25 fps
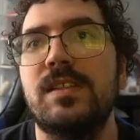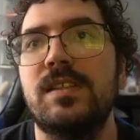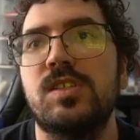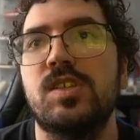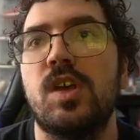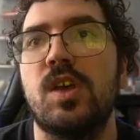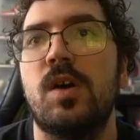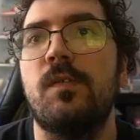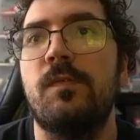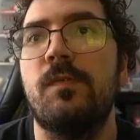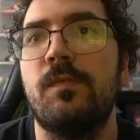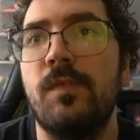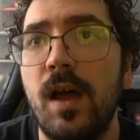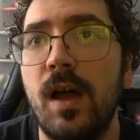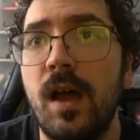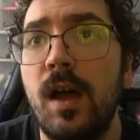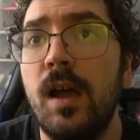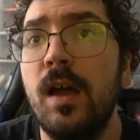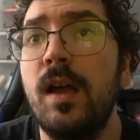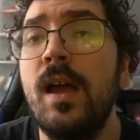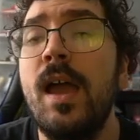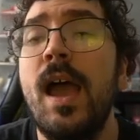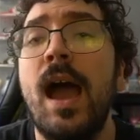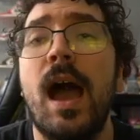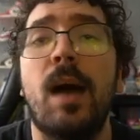so
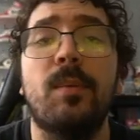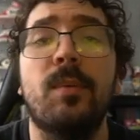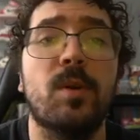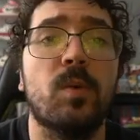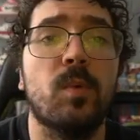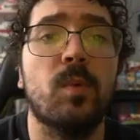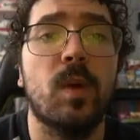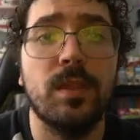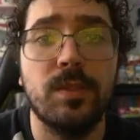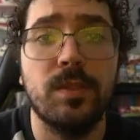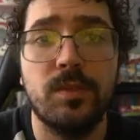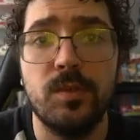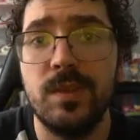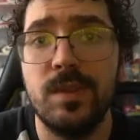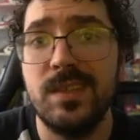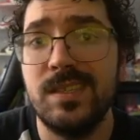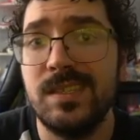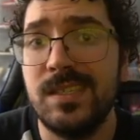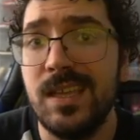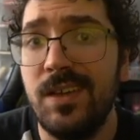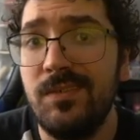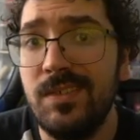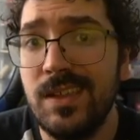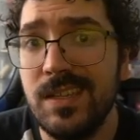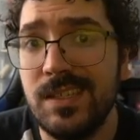far. I'm gonna run through the
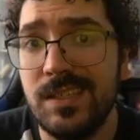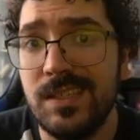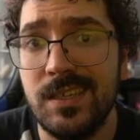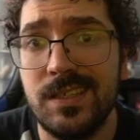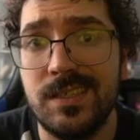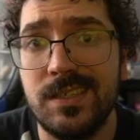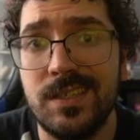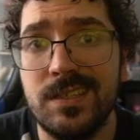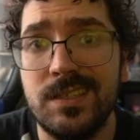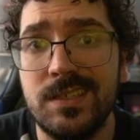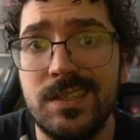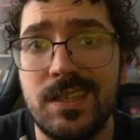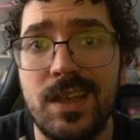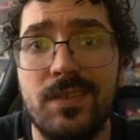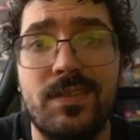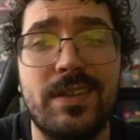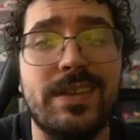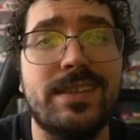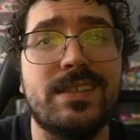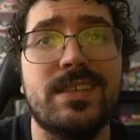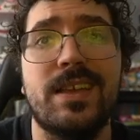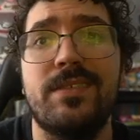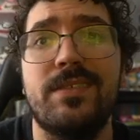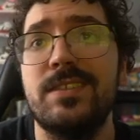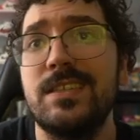76 and
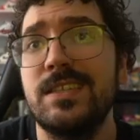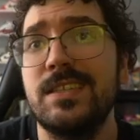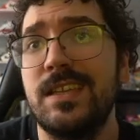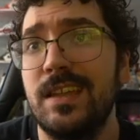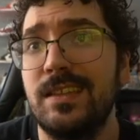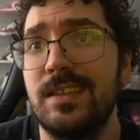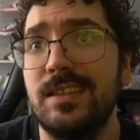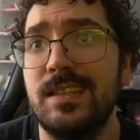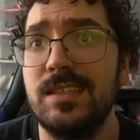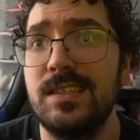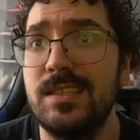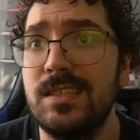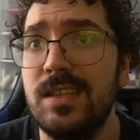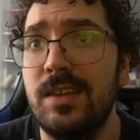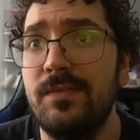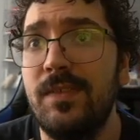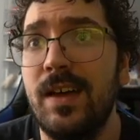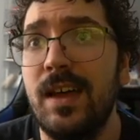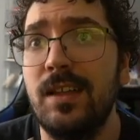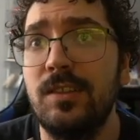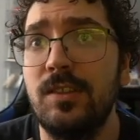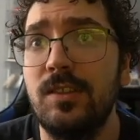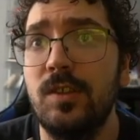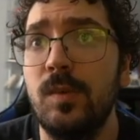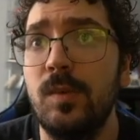77s, get this stuff
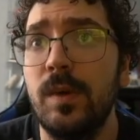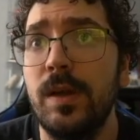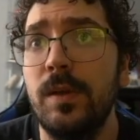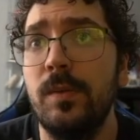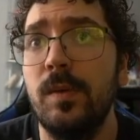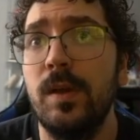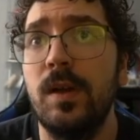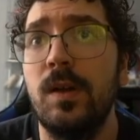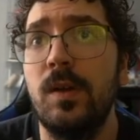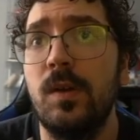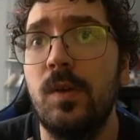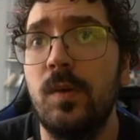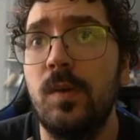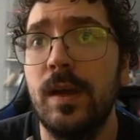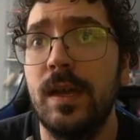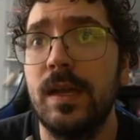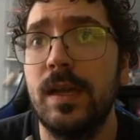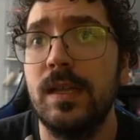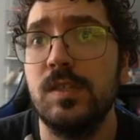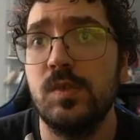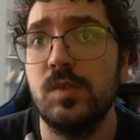out the way real quick as